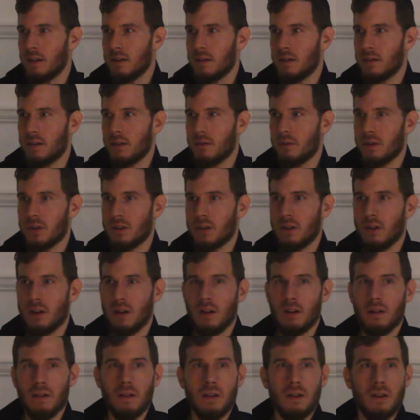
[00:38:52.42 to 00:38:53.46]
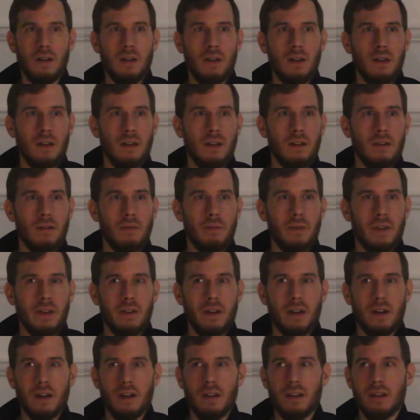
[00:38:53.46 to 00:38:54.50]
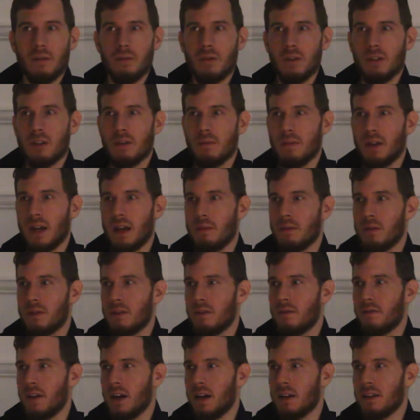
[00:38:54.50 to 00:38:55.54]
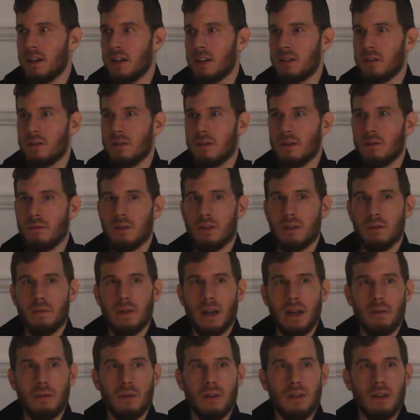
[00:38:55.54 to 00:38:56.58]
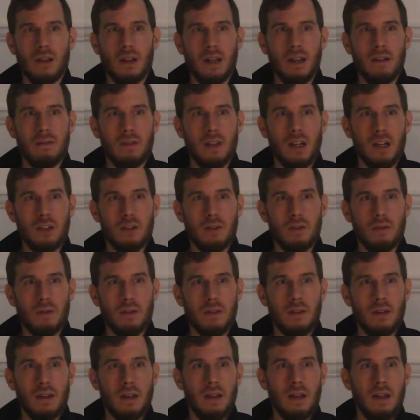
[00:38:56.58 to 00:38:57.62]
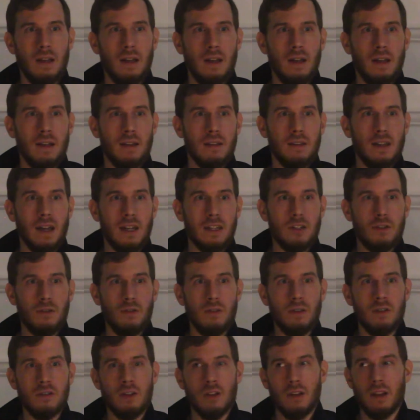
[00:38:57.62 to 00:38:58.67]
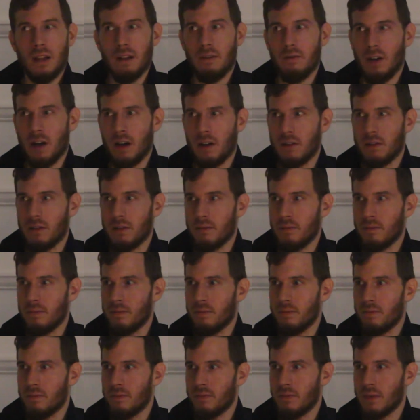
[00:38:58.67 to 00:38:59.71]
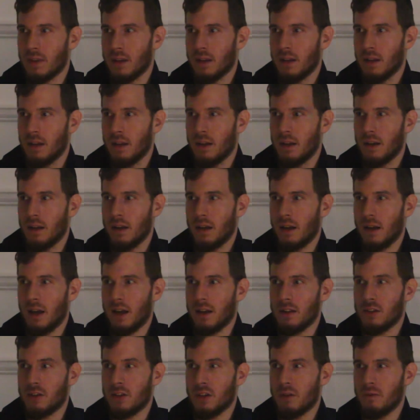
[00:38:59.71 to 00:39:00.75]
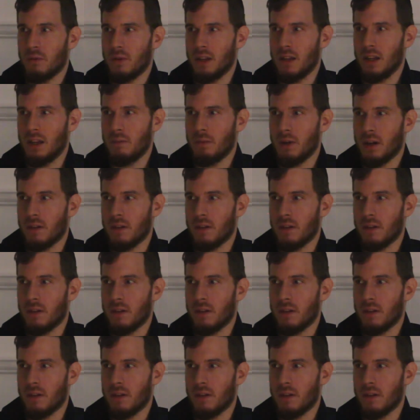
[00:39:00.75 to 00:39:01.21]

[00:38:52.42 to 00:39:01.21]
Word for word: So we should all be zoicha, that we should be able to find that truth. We should be able to live that truth. That truth should live us and should redeem